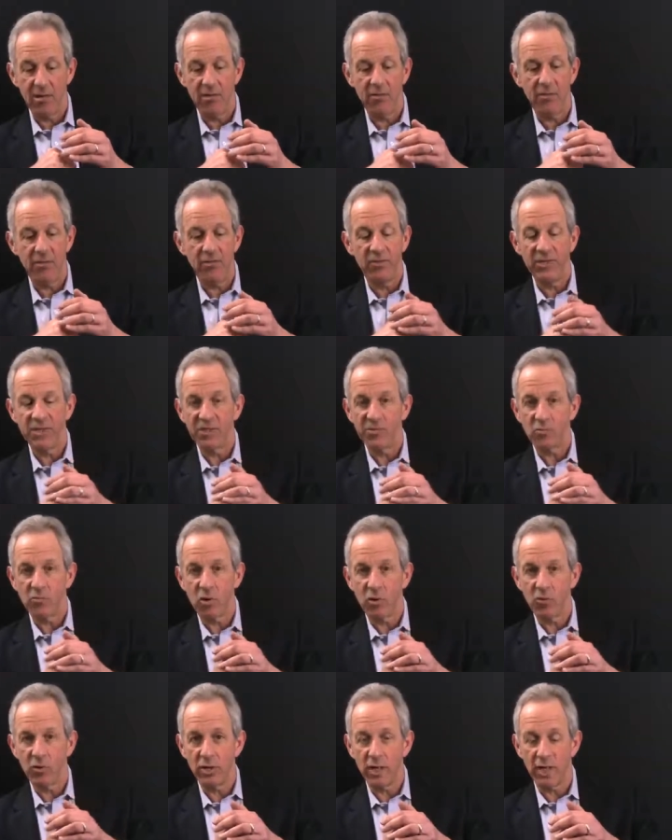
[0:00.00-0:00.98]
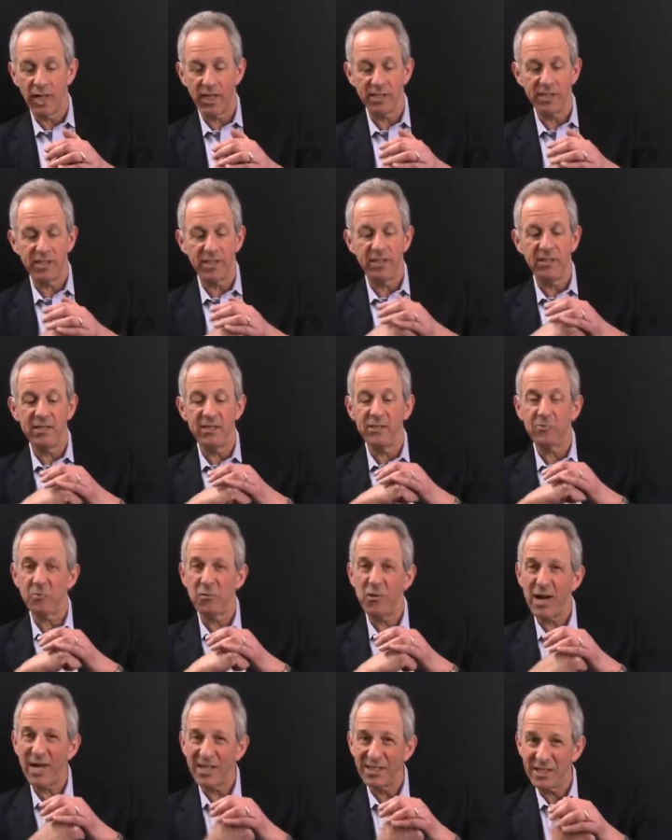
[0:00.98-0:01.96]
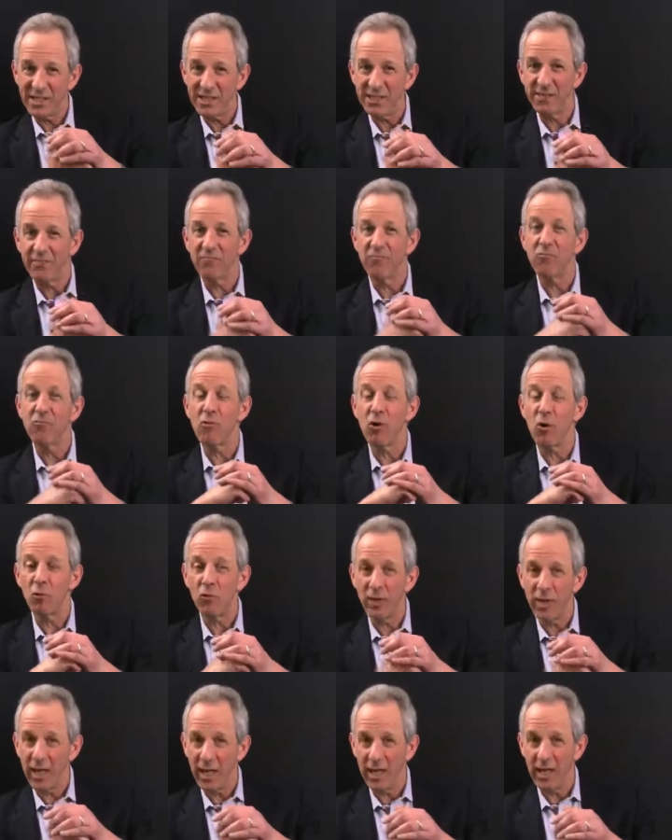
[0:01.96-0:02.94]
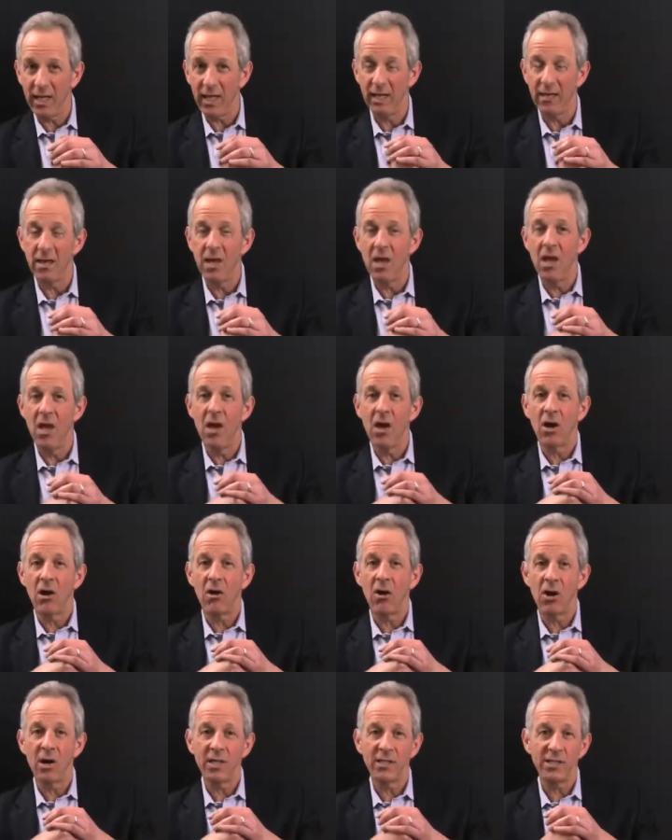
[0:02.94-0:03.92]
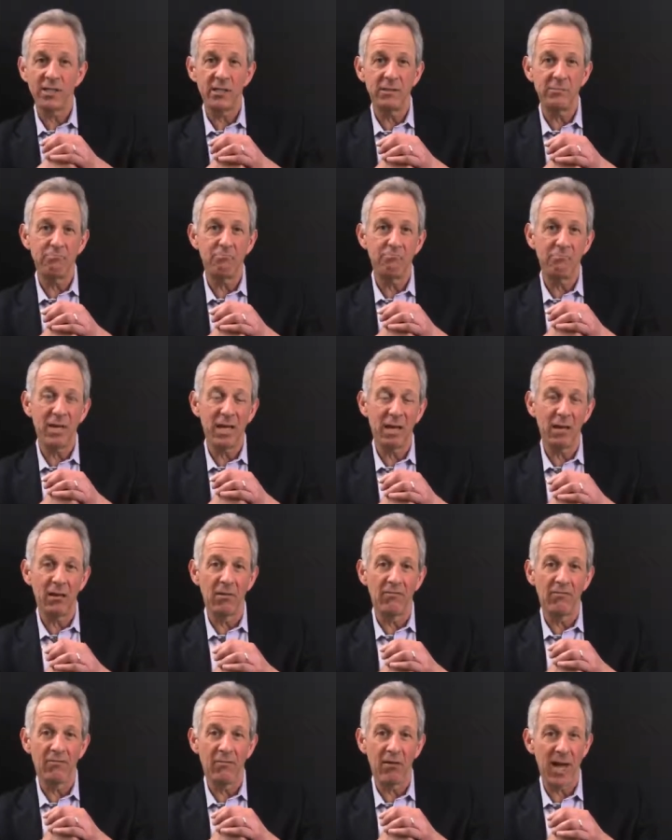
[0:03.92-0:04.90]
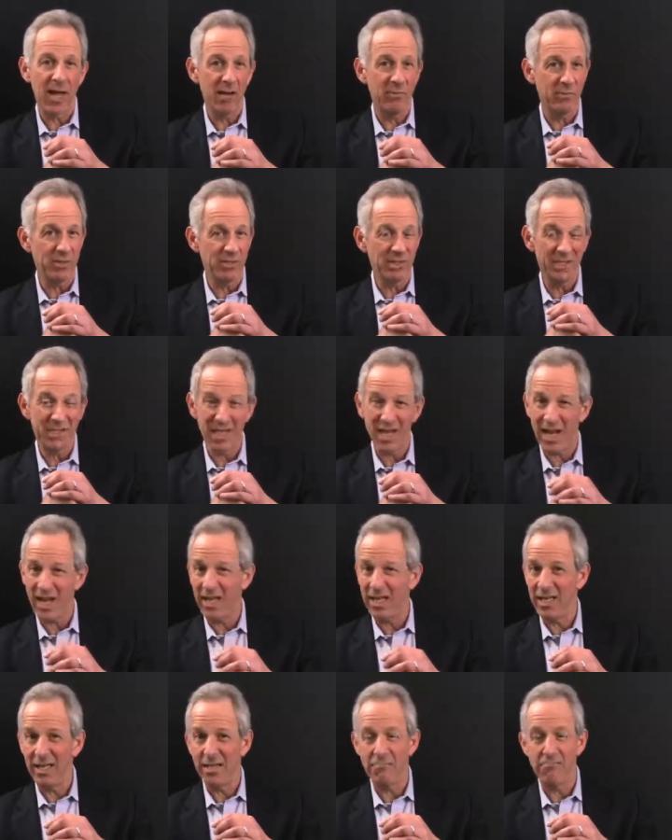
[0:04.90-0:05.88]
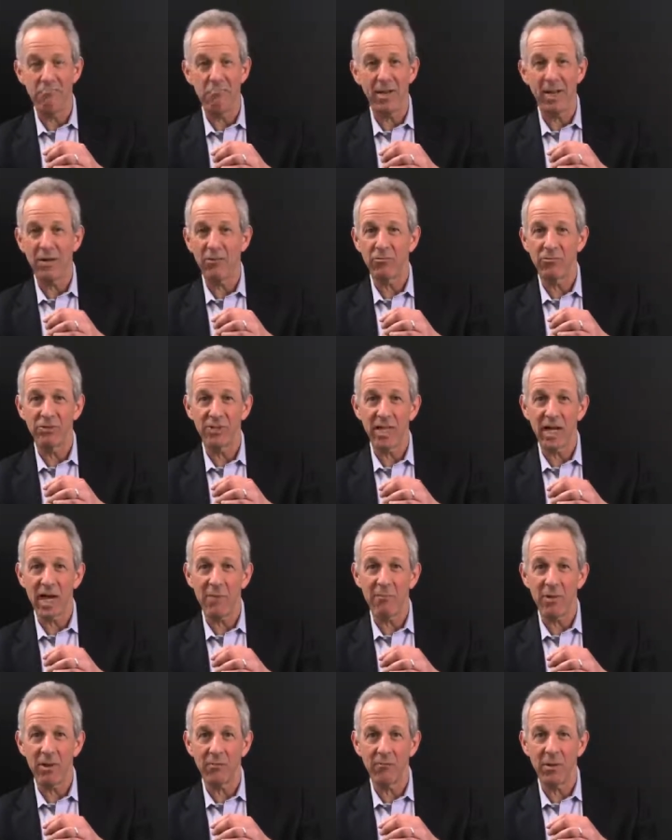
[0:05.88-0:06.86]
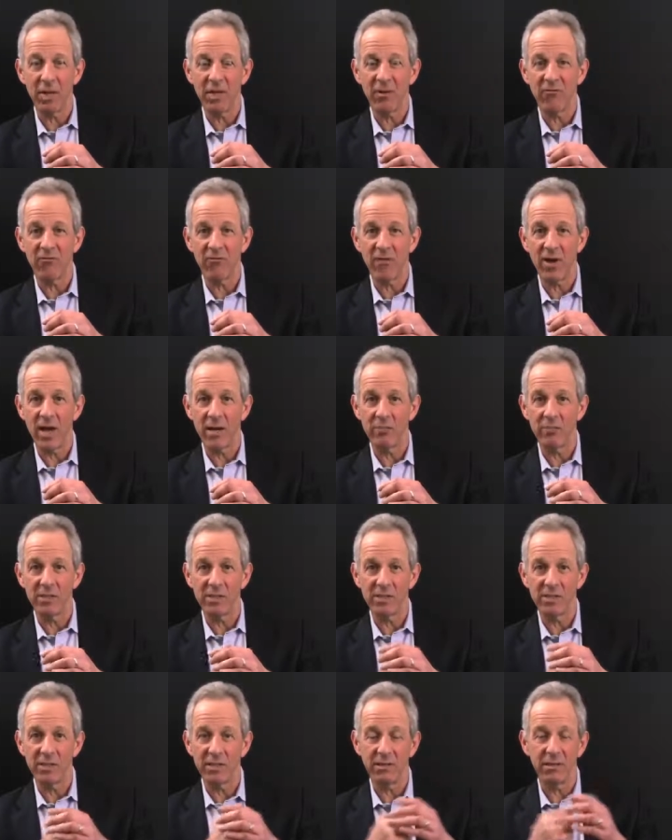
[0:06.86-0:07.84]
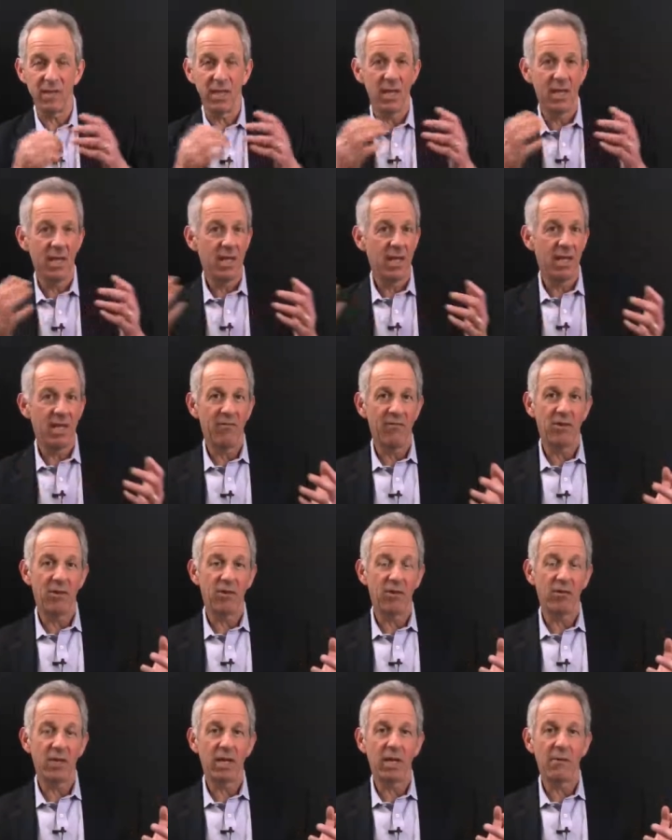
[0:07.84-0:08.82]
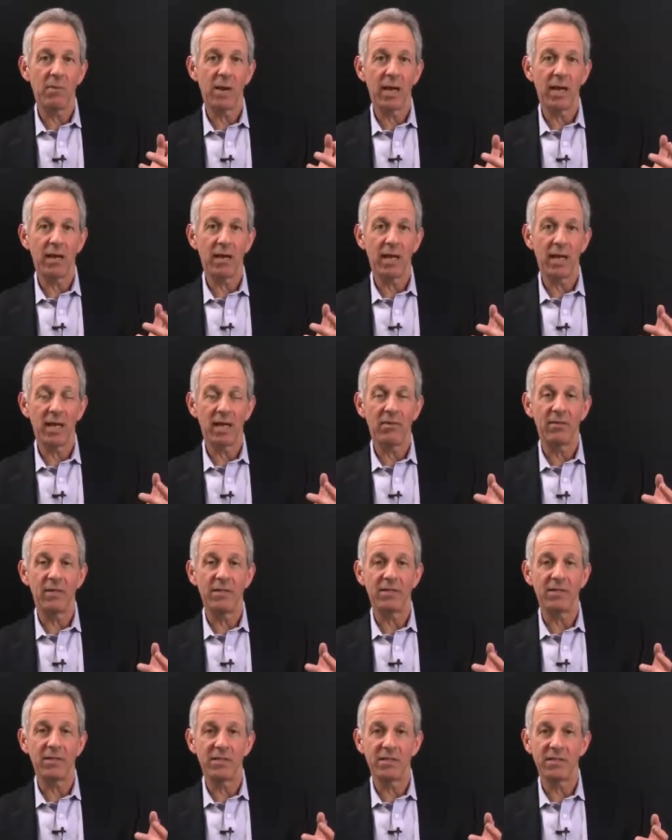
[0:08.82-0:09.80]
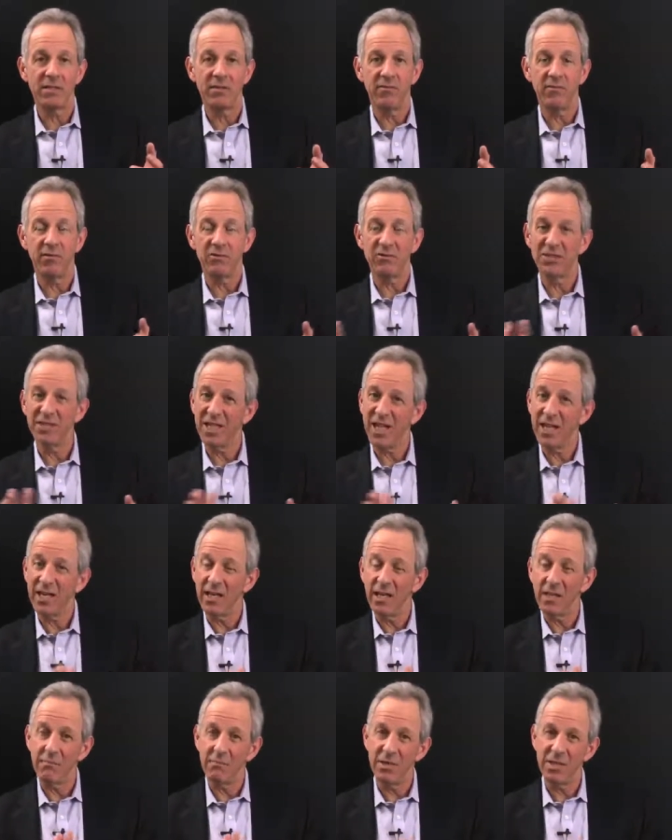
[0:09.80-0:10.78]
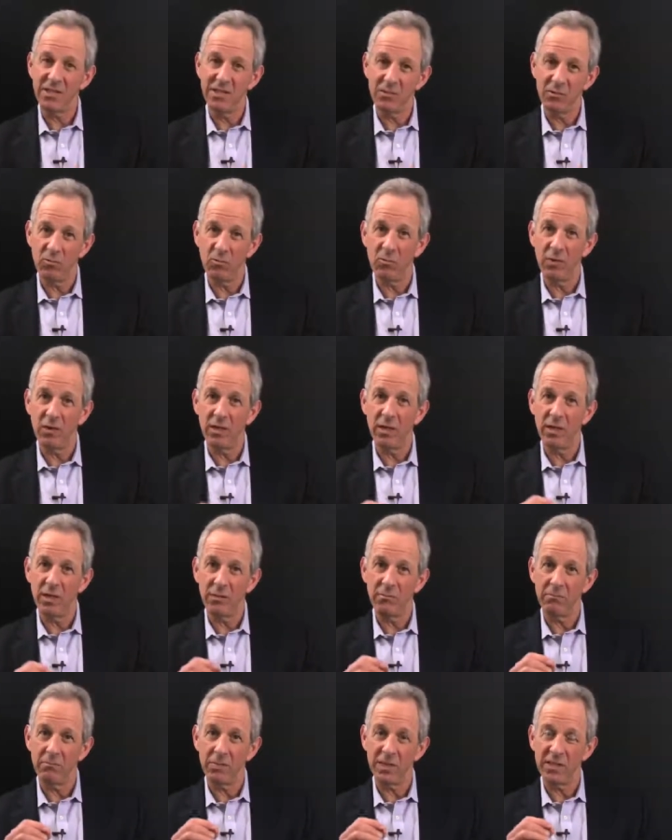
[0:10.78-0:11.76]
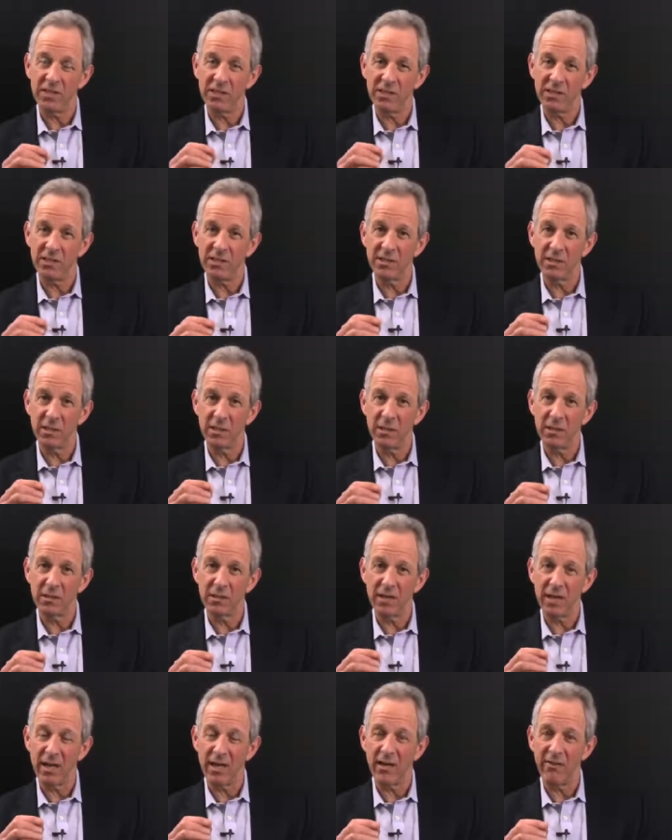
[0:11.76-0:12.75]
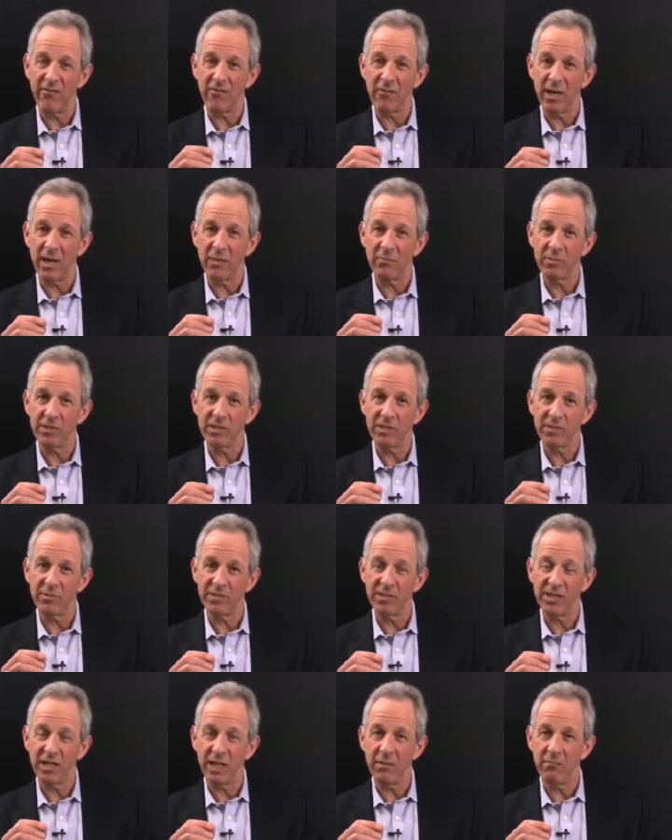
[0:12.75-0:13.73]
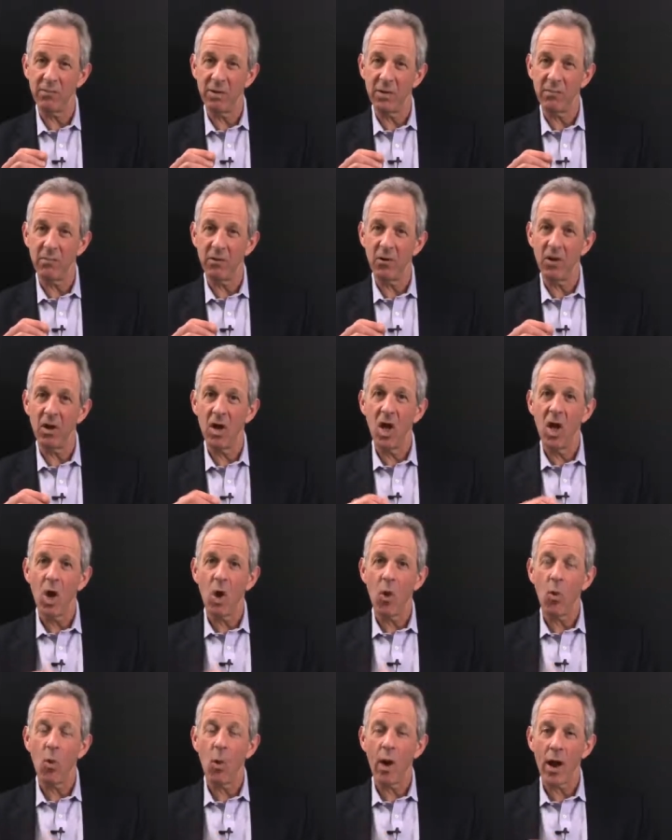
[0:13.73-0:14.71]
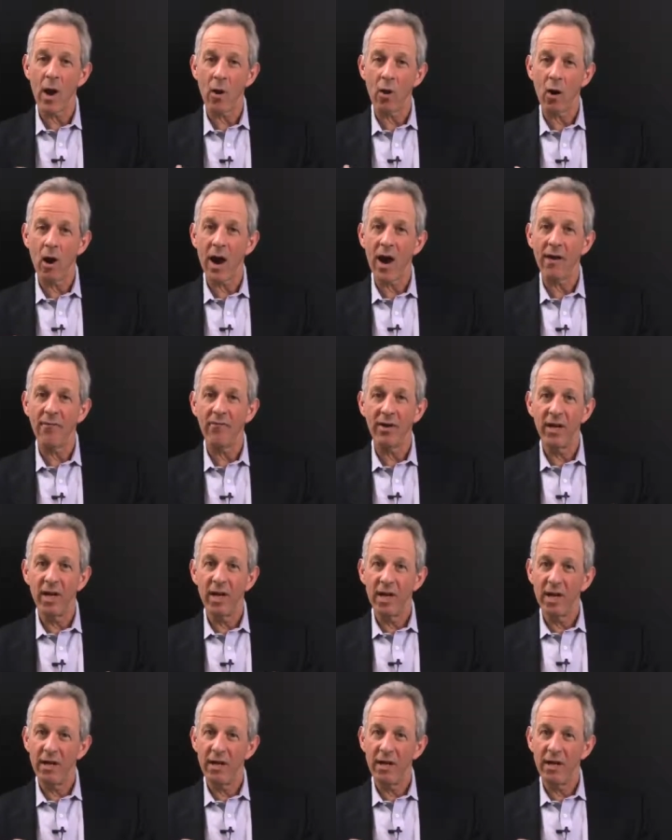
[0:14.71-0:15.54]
that this rotates. And this process of rotating causes metal fragments, tiny microscopic metal fragments that, if you can think about it like this, is if you're sanding a piece of wood and little tiny fragments of the sandpaper wear off,